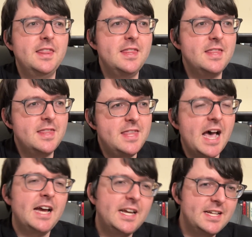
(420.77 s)

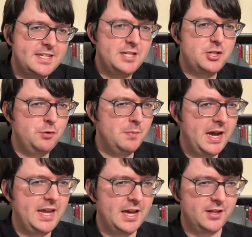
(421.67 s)
That gets into
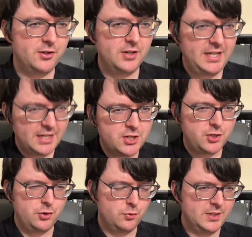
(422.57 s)
my other
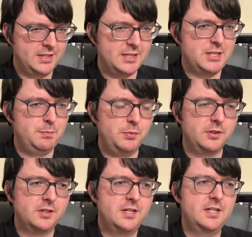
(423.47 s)
issue with this
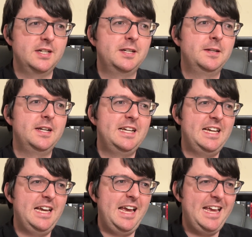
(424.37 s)
book.
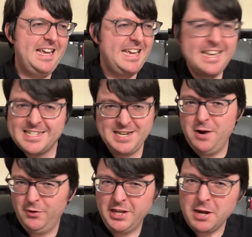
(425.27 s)
It's not
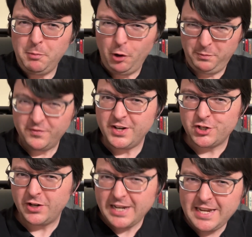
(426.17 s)
really a pulp
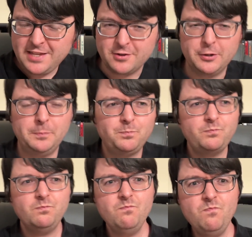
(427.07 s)
adventure either.
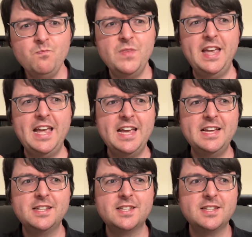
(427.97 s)

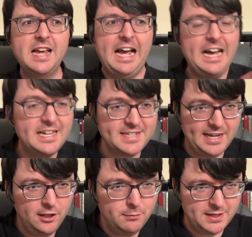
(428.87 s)
It has
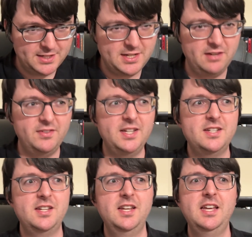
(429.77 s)
elements of
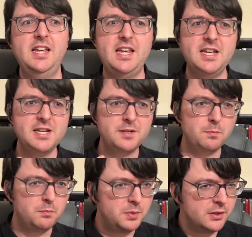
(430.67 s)
it.
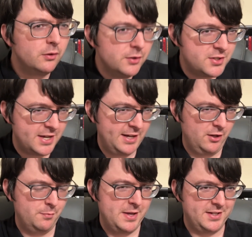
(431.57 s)
It builds
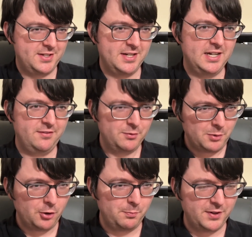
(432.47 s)
elements of a
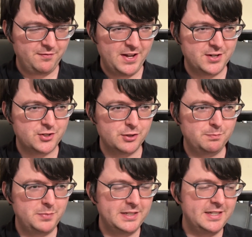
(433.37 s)
pulp adventure,
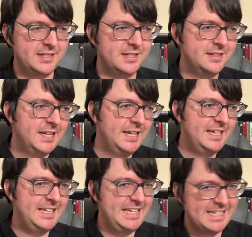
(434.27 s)
but
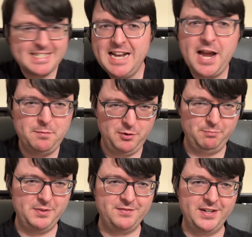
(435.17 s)
it's not a
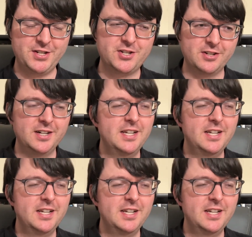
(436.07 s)
pulp adventure.